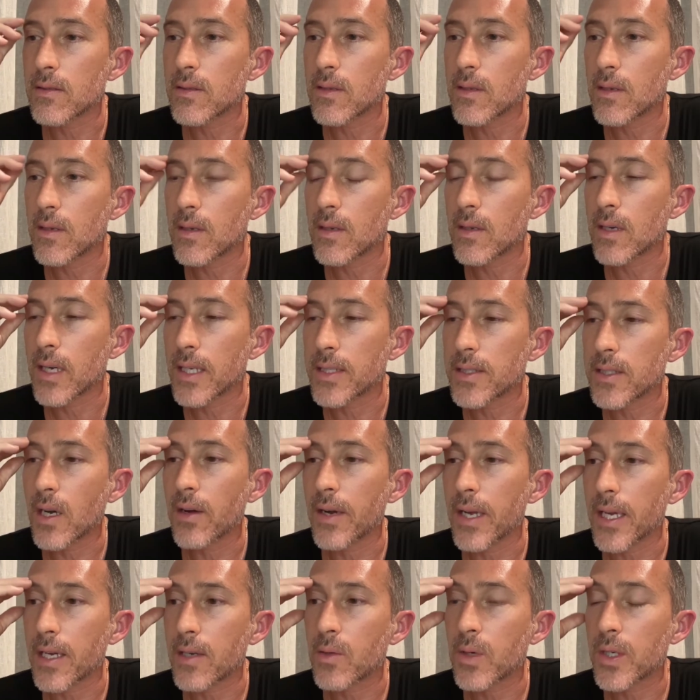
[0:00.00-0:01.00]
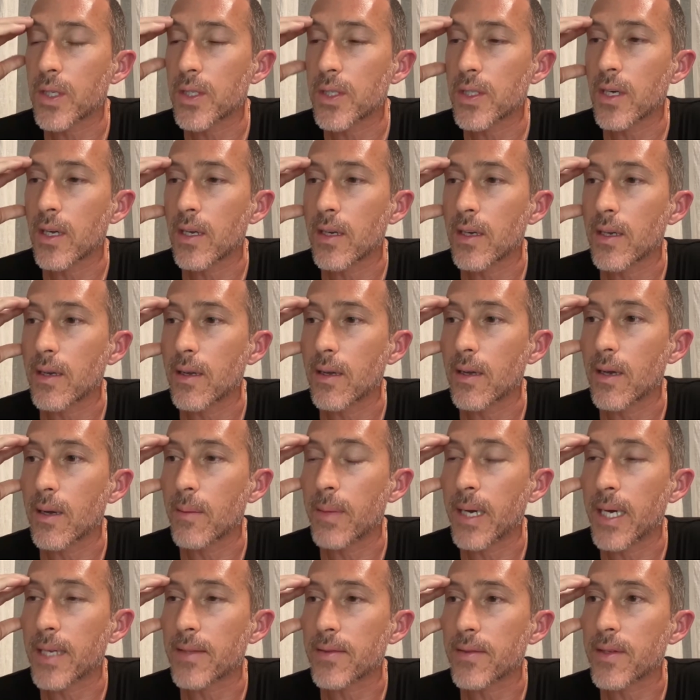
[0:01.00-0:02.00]
Acharya Krishnan
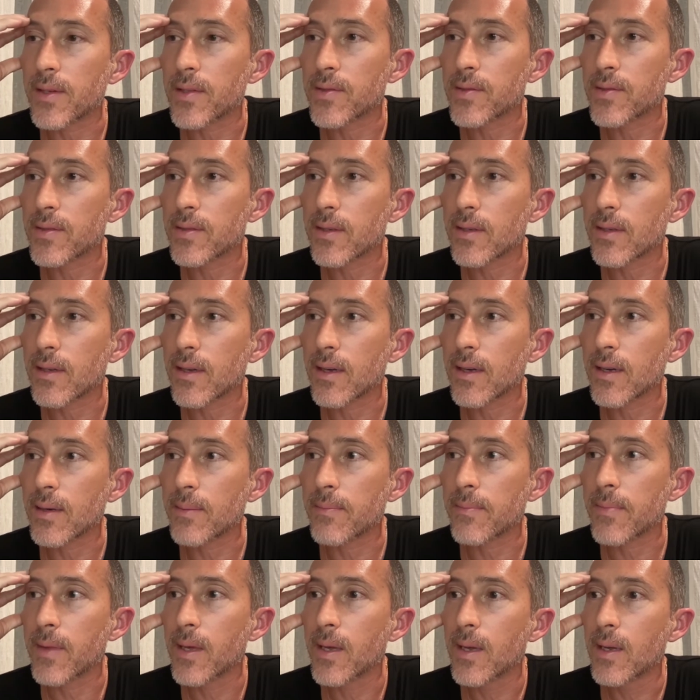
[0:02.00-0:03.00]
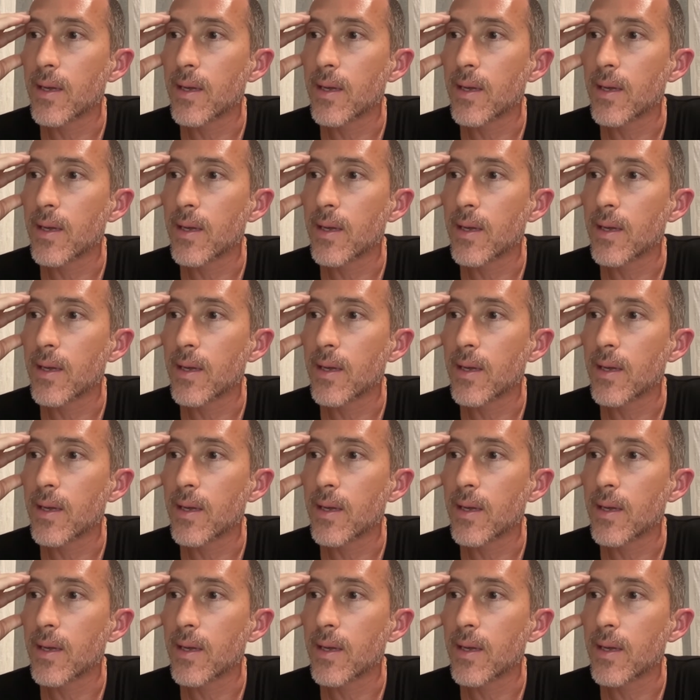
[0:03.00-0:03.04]
about this, and